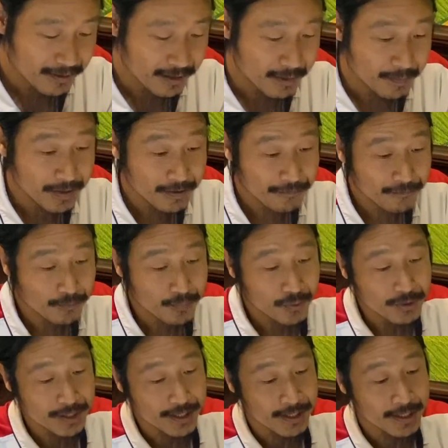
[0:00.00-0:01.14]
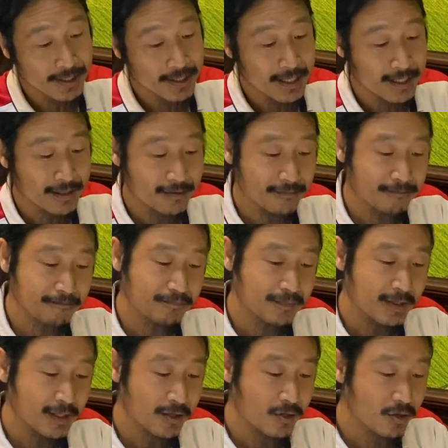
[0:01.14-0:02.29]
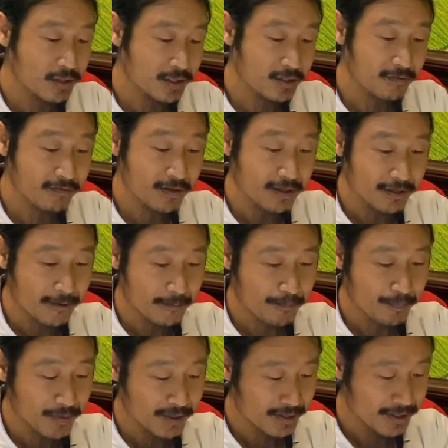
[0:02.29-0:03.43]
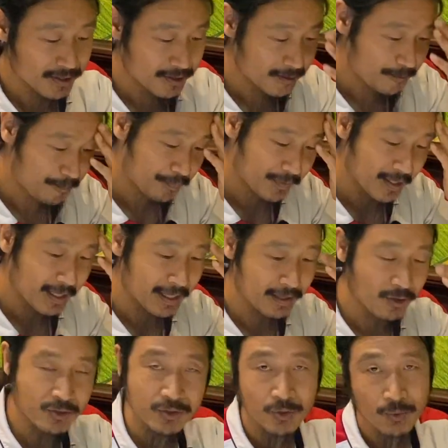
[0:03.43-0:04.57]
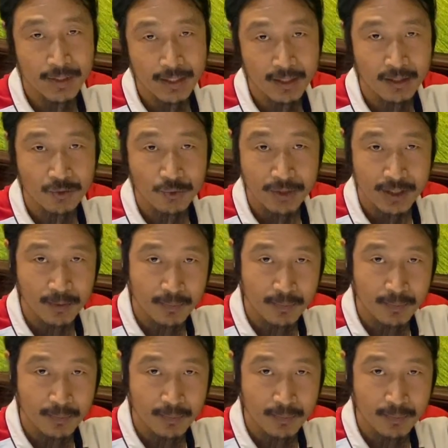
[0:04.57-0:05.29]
beef put in and the cost of the dish, and also we're not doing it